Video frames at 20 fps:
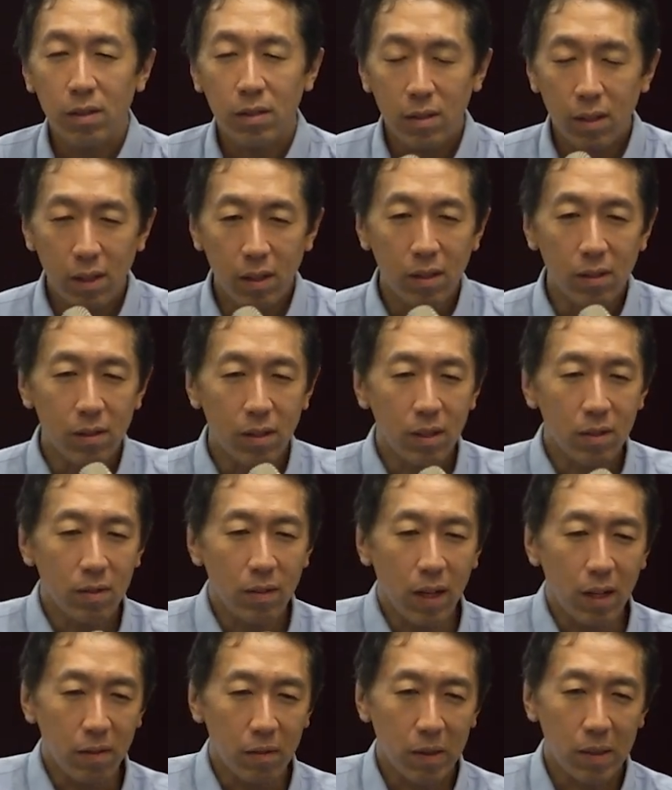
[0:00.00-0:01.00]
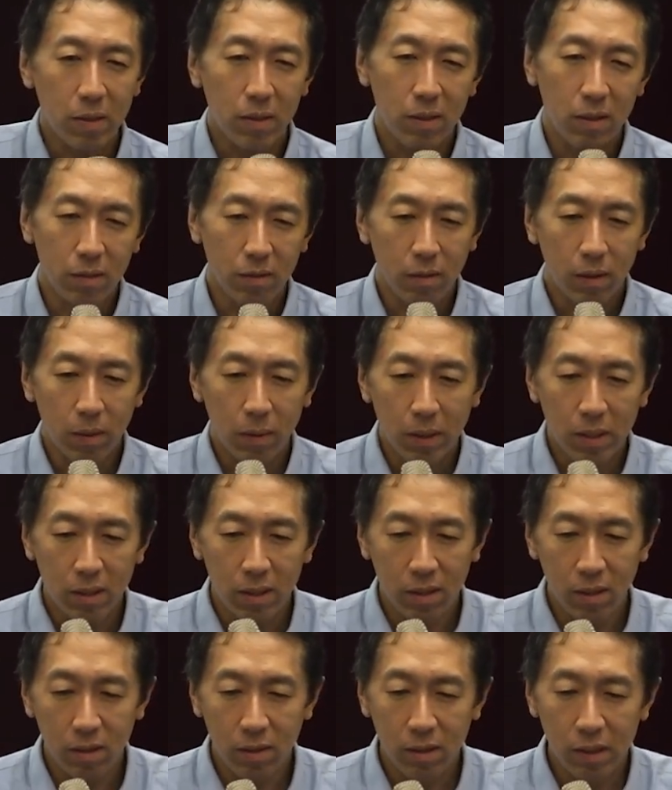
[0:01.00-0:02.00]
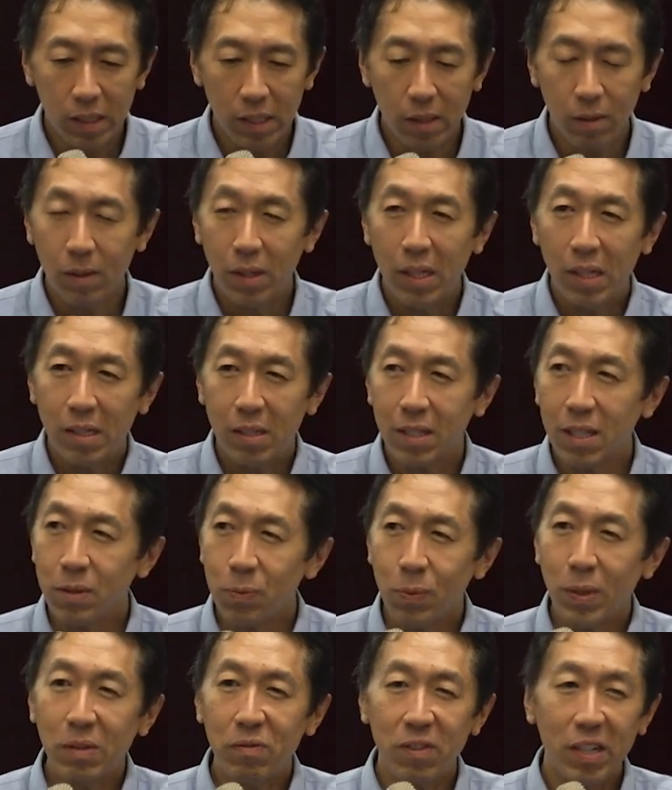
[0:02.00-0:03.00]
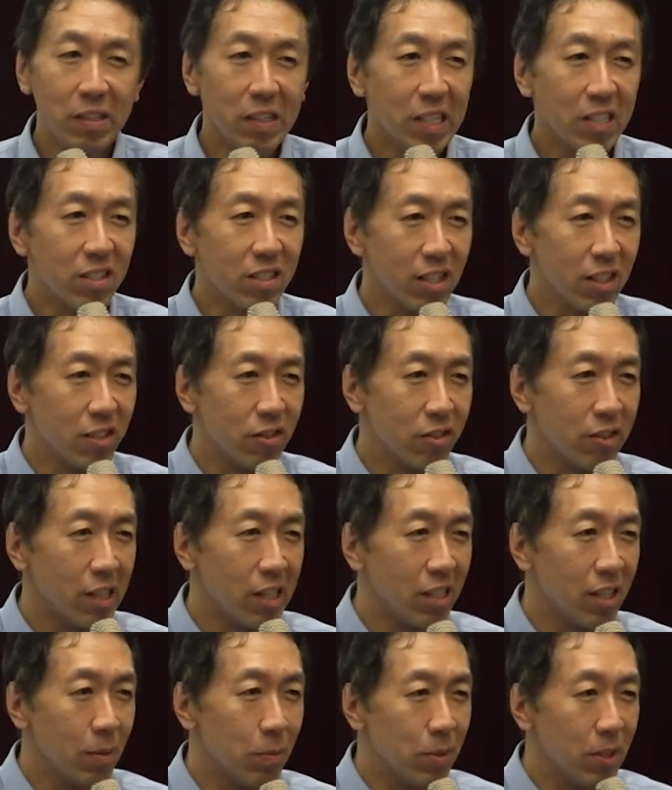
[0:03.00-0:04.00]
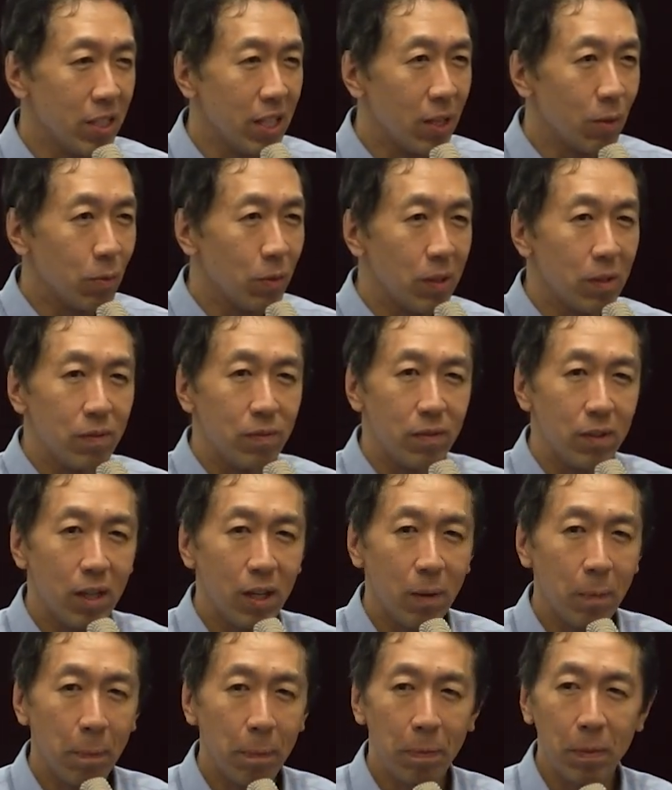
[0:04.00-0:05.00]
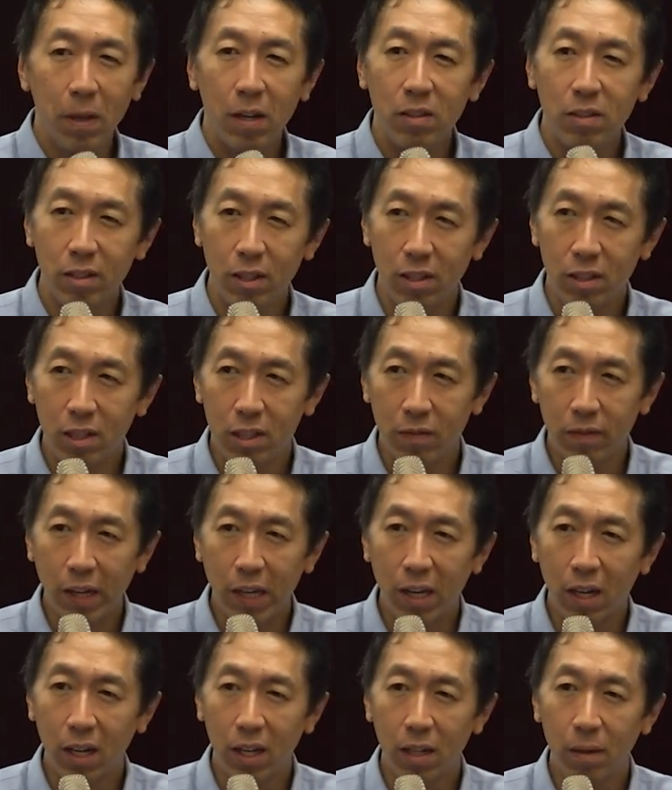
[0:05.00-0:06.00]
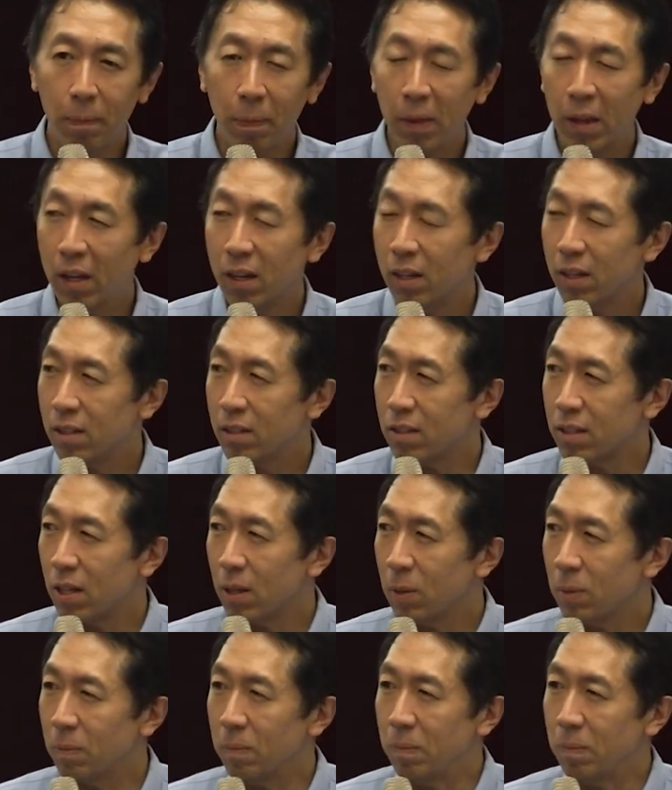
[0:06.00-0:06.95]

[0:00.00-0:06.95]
Yeah, thanks for that question. It's a great question. You know, there's one very interesting trend I'm seeing with um, generative AI. So